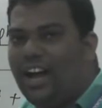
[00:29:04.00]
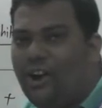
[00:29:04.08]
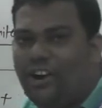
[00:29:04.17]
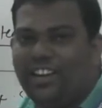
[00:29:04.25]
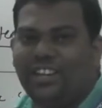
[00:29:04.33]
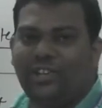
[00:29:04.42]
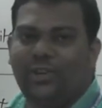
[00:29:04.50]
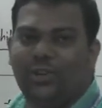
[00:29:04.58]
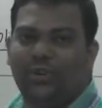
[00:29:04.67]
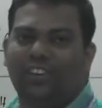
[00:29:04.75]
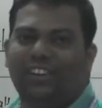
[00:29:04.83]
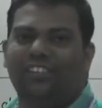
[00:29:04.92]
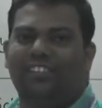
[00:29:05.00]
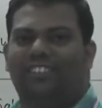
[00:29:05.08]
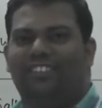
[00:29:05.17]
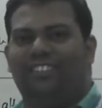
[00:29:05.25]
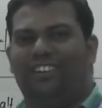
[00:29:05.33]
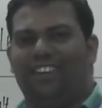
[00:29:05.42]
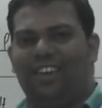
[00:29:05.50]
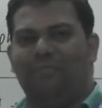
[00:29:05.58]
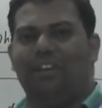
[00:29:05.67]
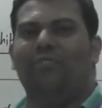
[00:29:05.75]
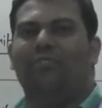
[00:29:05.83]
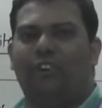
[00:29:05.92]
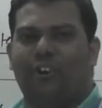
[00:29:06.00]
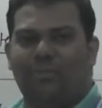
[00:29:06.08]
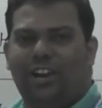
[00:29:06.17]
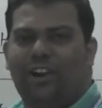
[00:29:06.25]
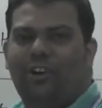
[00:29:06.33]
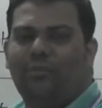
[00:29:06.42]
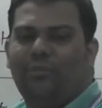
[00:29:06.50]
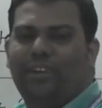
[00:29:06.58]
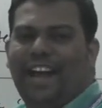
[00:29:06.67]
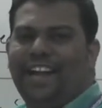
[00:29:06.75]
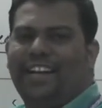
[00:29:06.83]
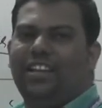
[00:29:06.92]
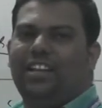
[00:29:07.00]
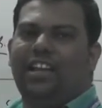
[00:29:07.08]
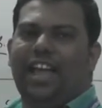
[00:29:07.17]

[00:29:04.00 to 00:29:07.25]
I already told the chemical formula of that,